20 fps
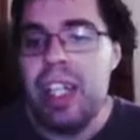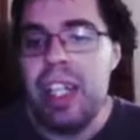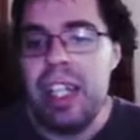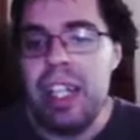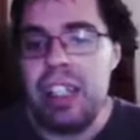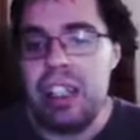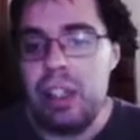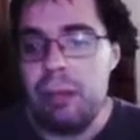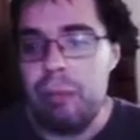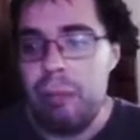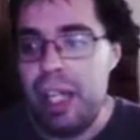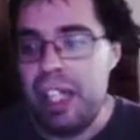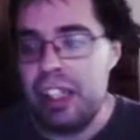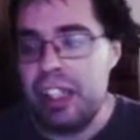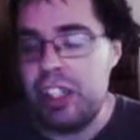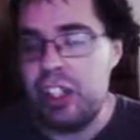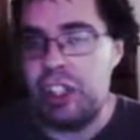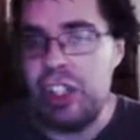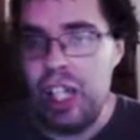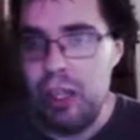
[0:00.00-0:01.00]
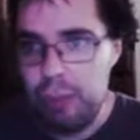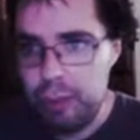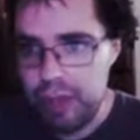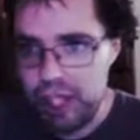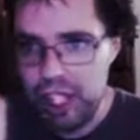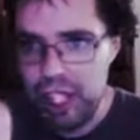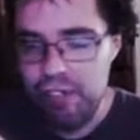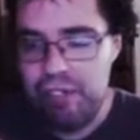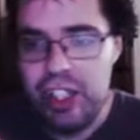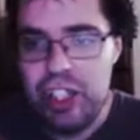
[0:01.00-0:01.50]
is the basic shape
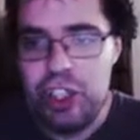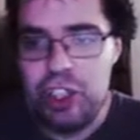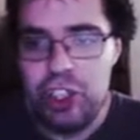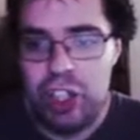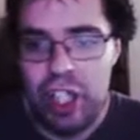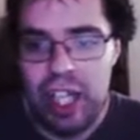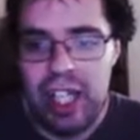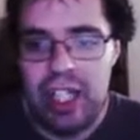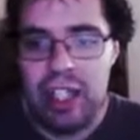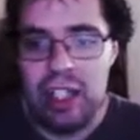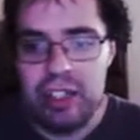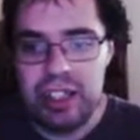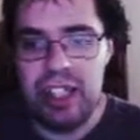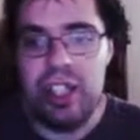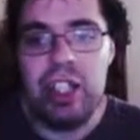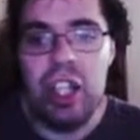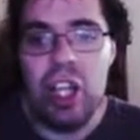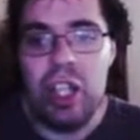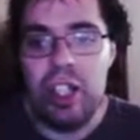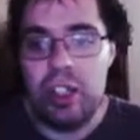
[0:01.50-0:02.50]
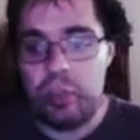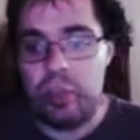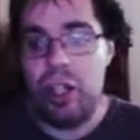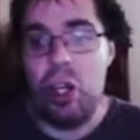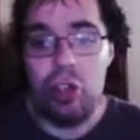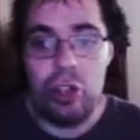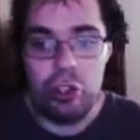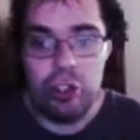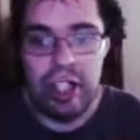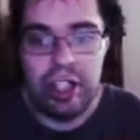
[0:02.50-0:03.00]
of each chain. Their secondary is when all
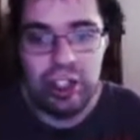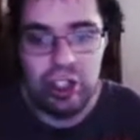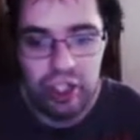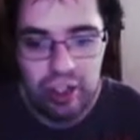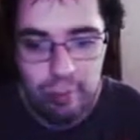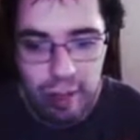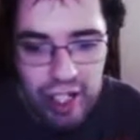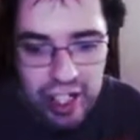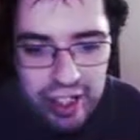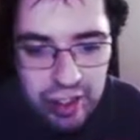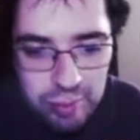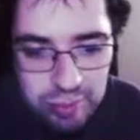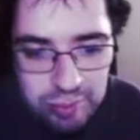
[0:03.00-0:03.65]
the chains are combined.